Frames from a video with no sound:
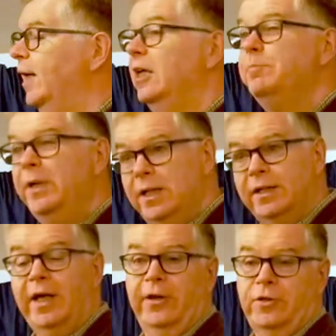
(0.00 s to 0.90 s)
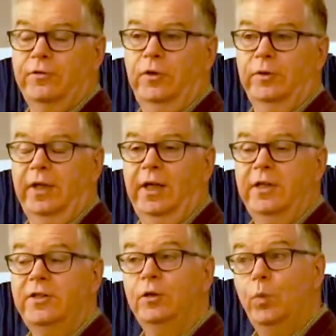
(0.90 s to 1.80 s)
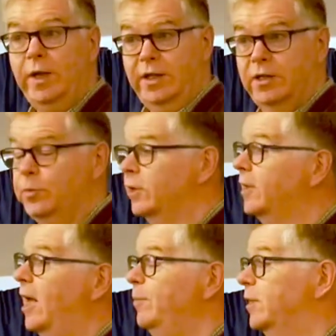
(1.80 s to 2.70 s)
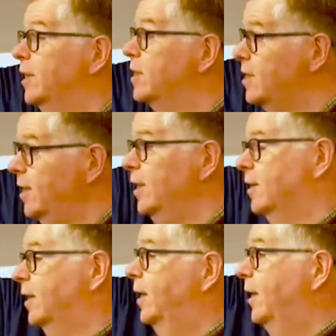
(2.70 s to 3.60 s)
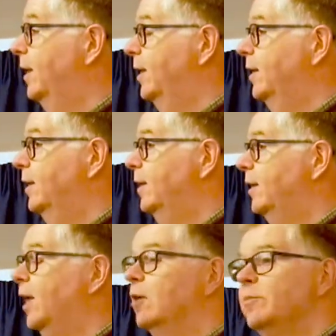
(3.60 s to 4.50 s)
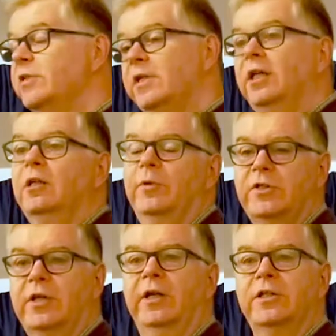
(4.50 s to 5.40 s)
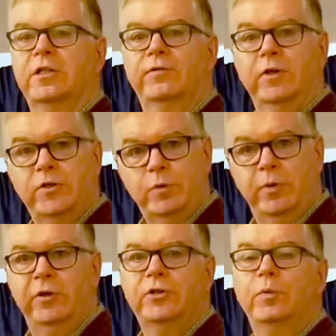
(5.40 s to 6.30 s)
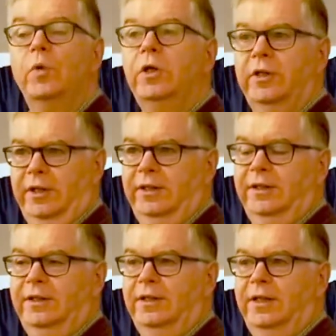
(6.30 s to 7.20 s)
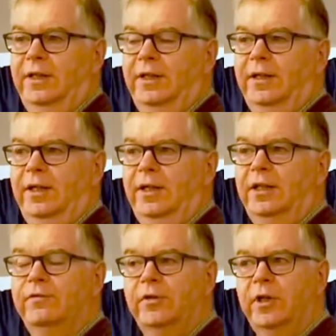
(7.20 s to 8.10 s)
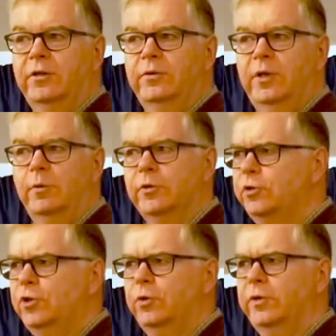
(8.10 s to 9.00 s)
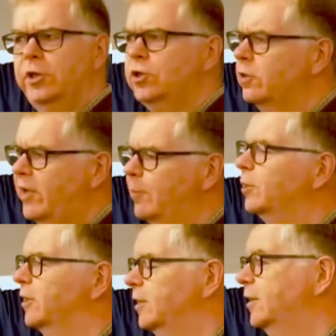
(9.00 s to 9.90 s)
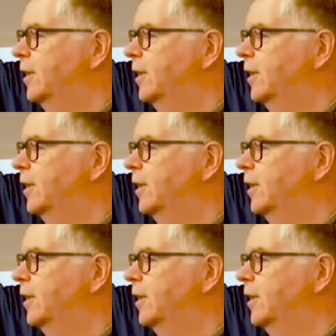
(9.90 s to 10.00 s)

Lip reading: He'd been in the house of Cornelius. He'd witnessed what had happened. He'd seen the unmistakable signs of God's Spirit at work, even though he wasn't sure that it should have happened.